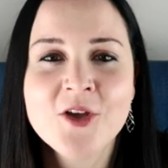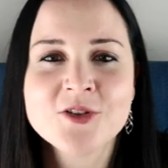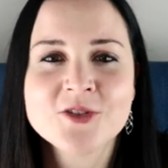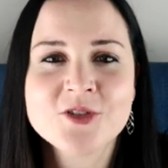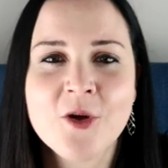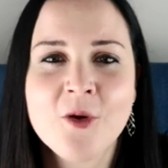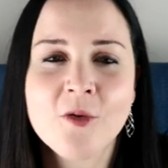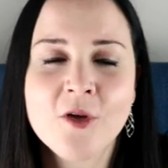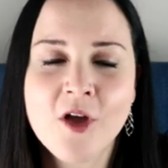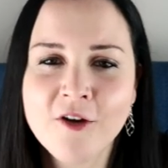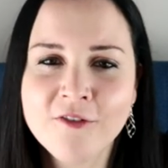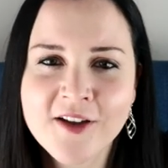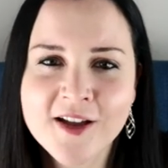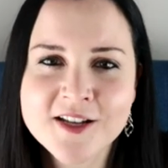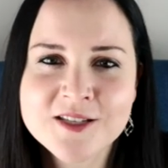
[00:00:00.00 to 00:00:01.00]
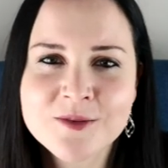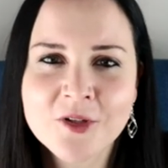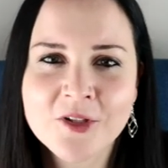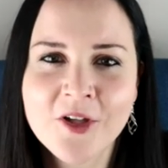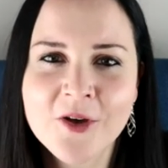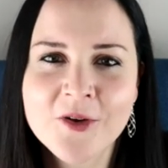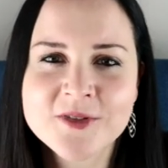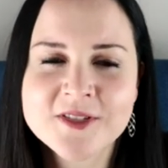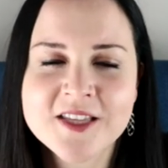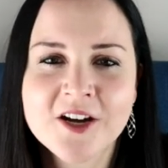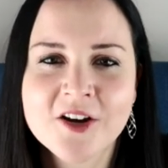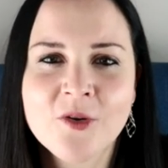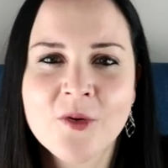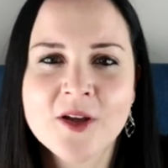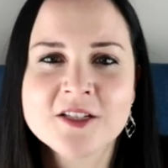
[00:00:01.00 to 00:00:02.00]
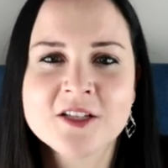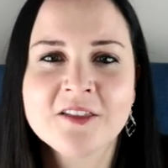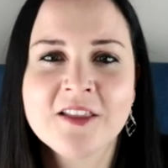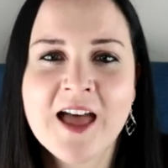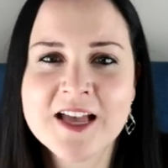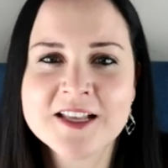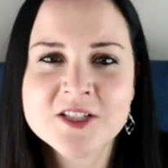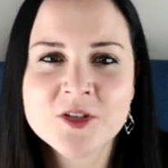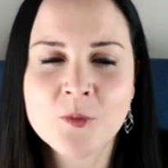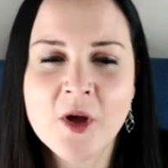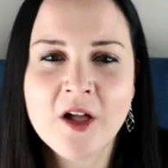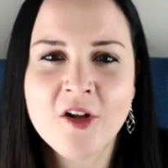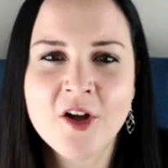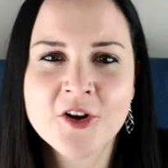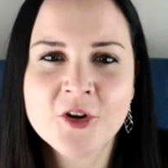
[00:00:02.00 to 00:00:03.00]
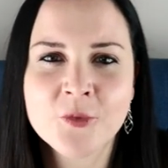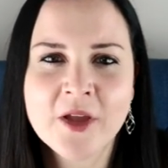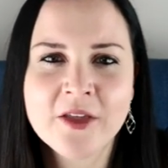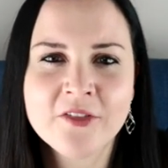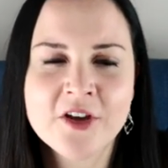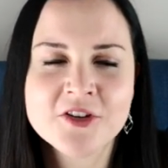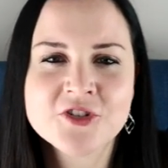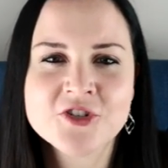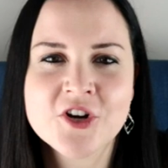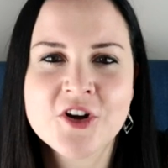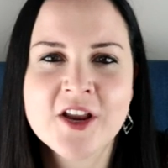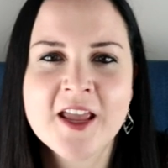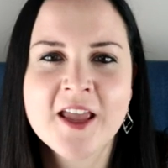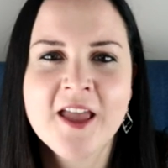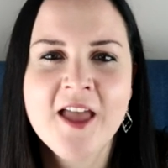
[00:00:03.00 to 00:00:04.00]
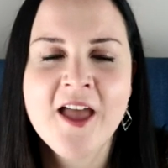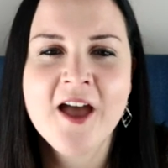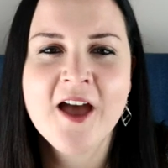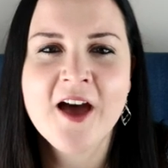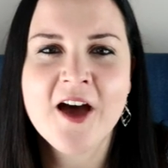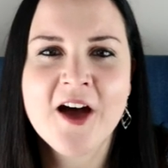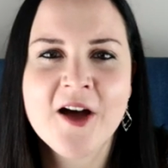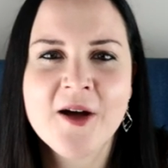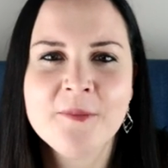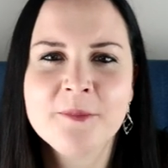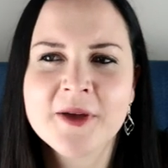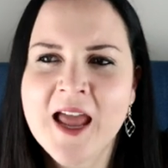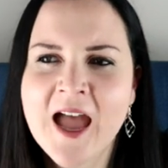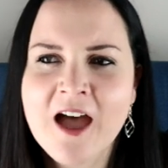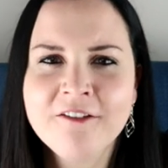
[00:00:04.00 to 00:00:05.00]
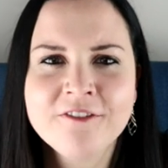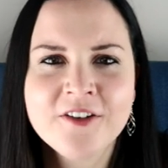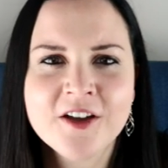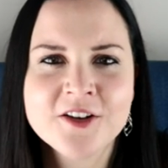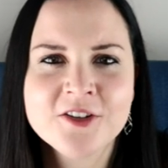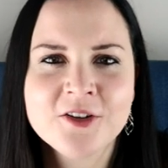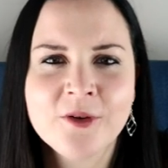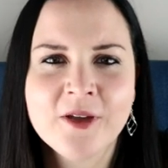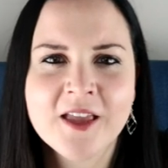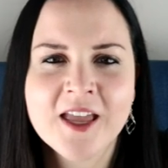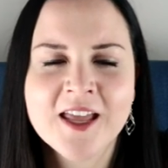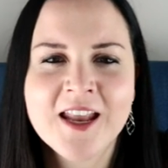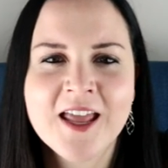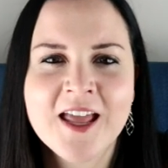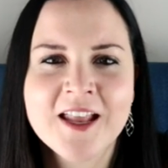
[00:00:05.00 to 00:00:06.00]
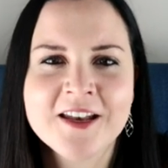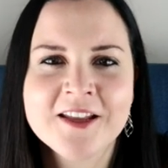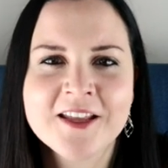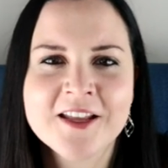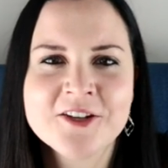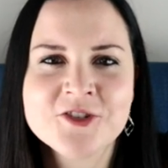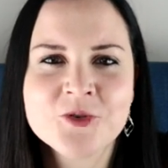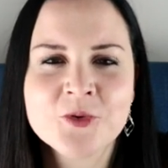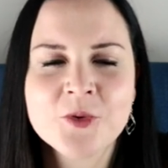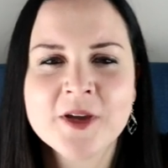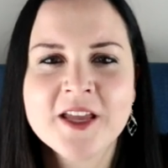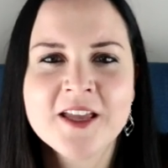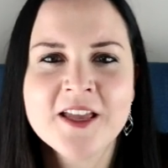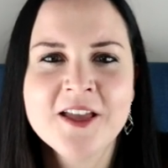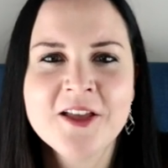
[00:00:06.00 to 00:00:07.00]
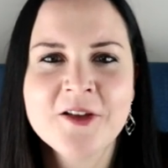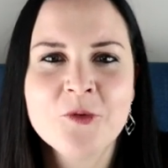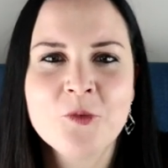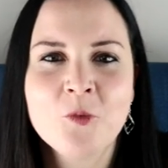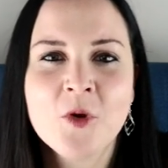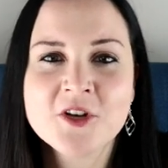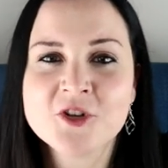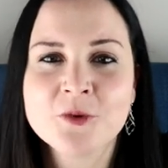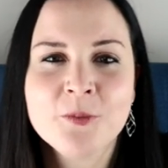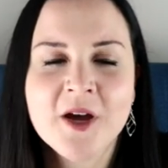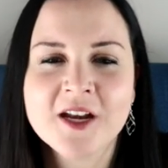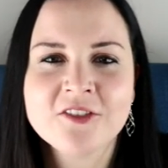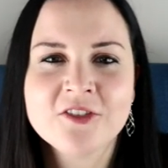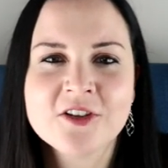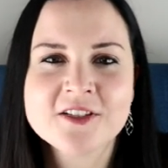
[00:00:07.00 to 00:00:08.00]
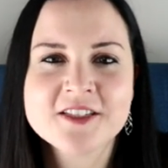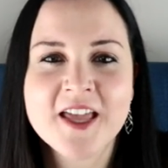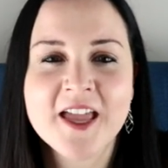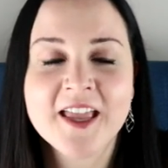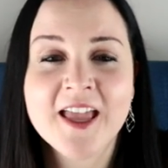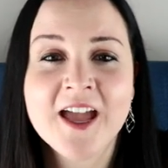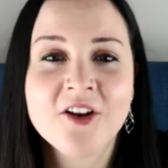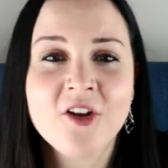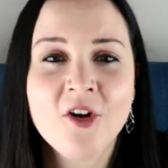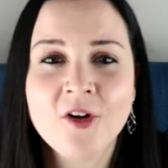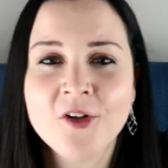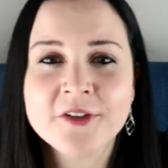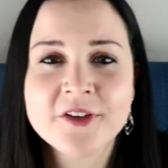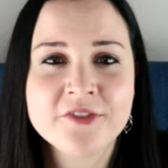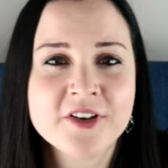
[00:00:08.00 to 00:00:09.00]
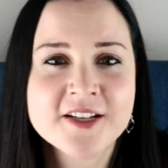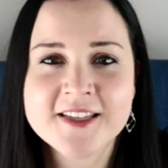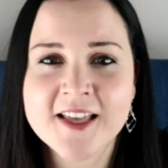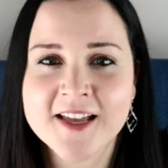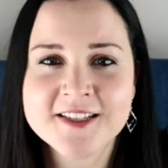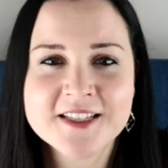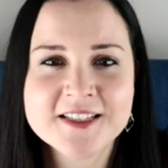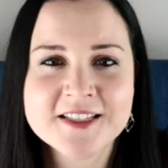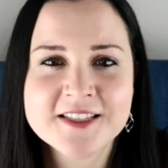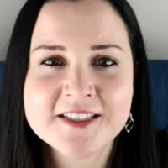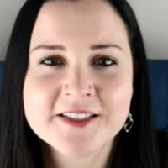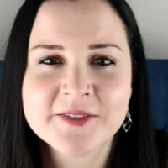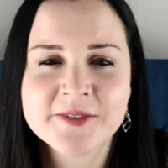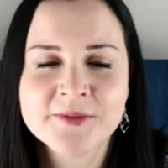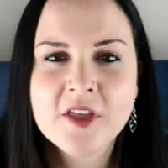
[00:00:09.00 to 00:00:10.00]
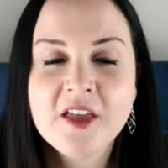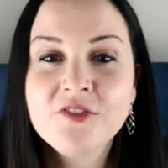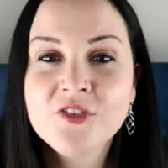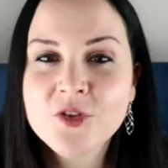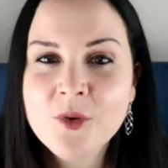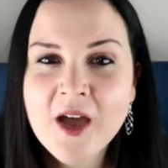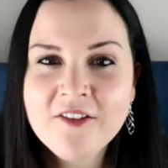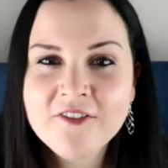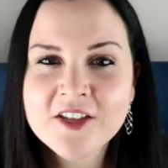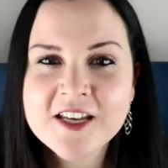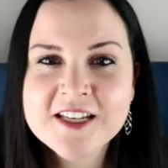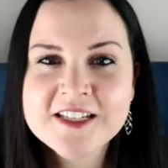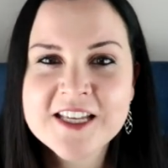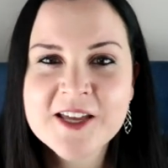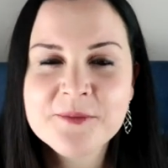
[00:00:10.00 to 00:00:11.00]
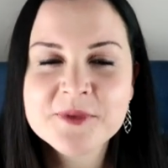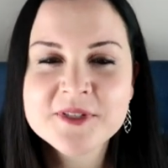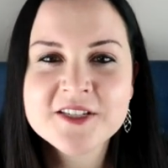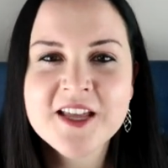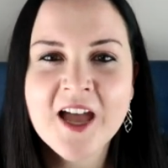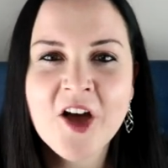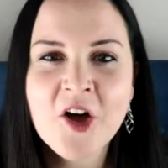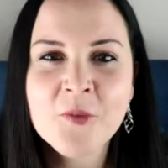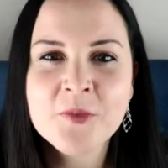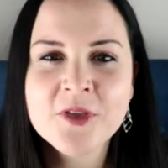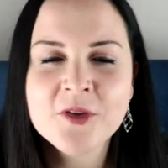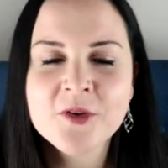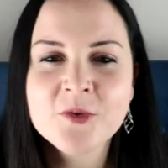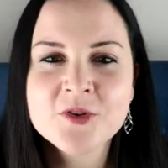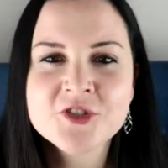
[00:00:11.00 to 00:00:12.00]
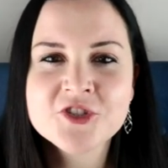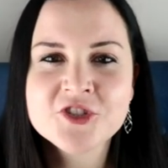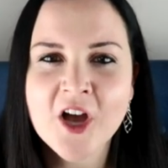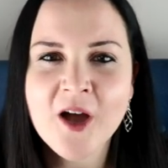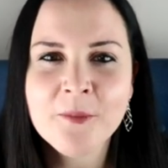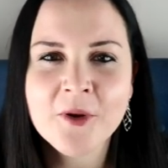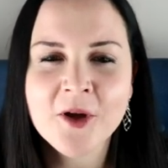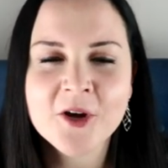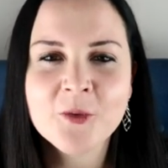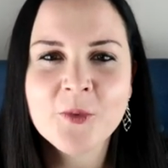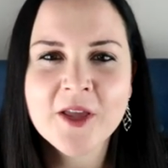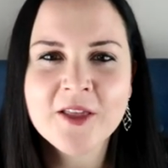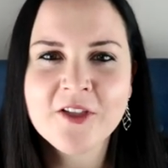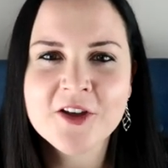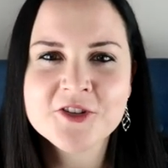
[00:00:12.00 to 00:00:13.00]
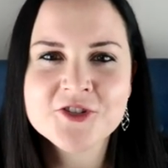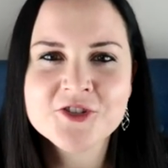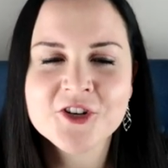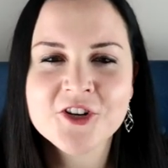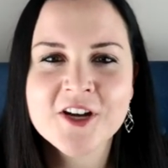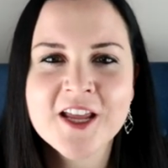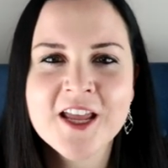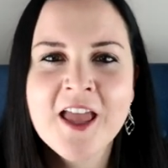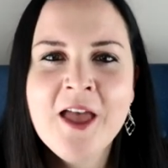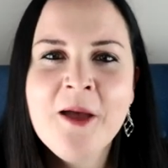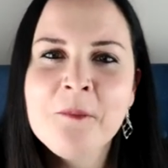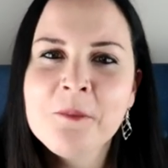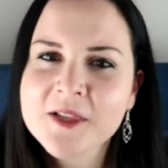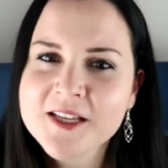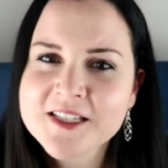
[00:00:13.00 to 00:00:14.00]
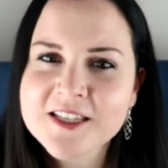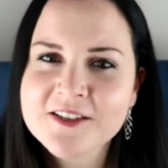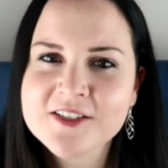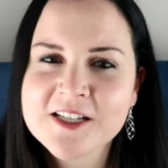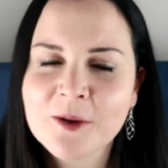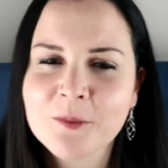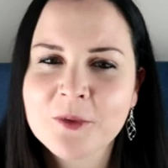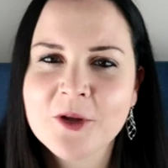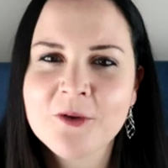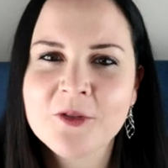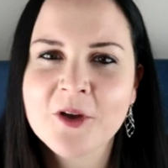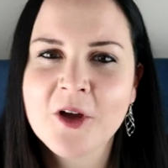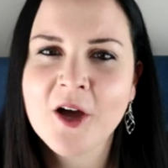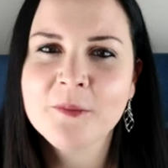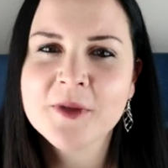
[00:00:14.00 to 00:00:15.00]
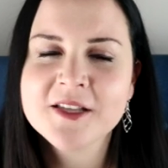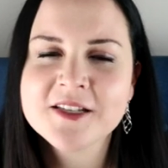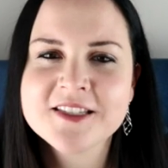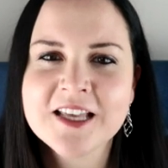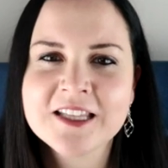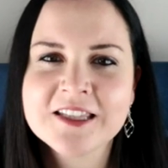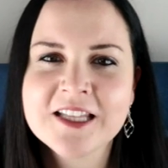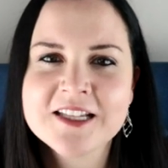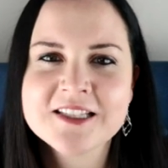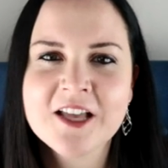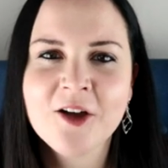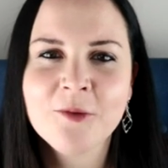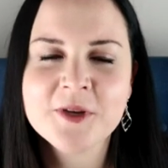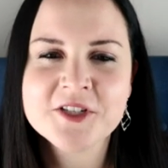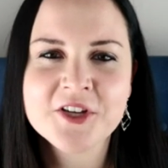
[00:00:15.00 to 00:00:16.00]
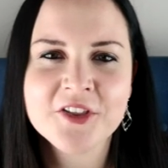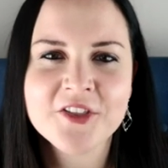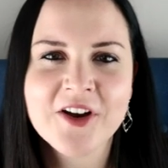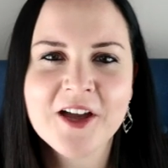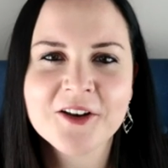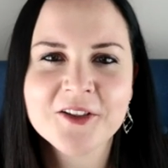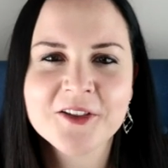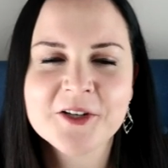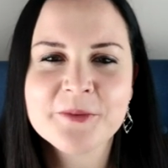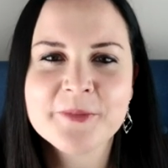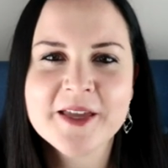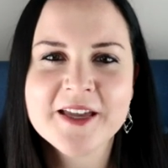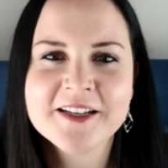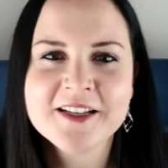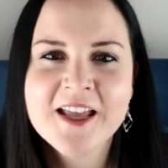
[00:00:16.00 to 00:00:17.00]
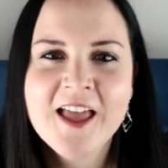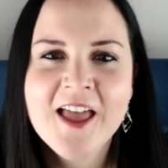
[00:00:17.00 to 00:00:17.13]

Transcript: So go find some clothes that are going to last a while on your weight loss journey, but have fun doing it and enjoy what your body looks like at all different sizes. If you have any tips to help you shop on a weight loss journey, please leave it down below in the comments, and let's help each other out a little bit.